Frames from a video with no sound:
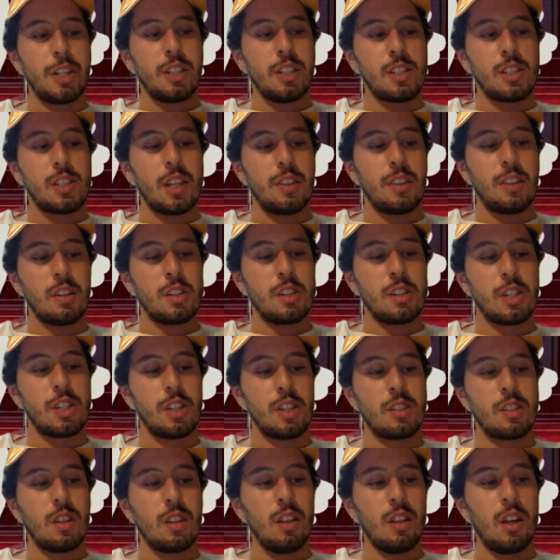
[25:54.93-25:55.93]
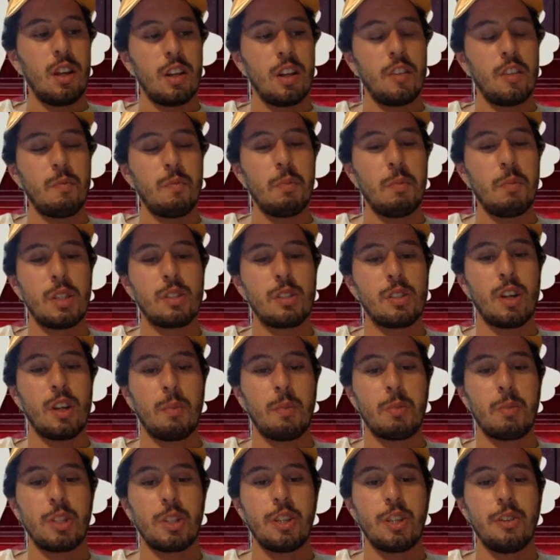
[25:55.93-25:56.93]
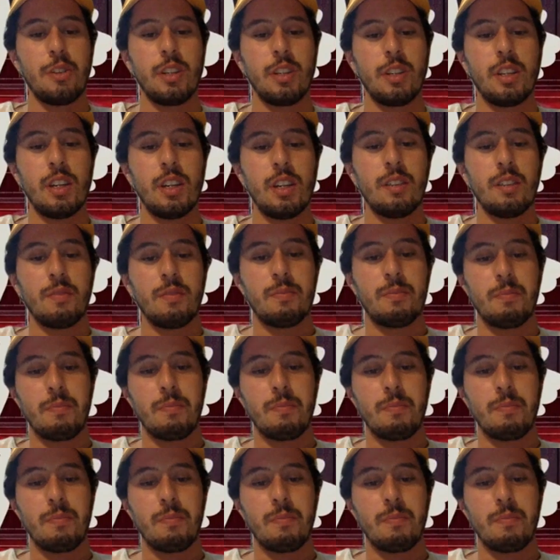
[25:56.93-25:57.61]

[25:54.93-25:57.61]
is that there's just a lot of missed opportunity,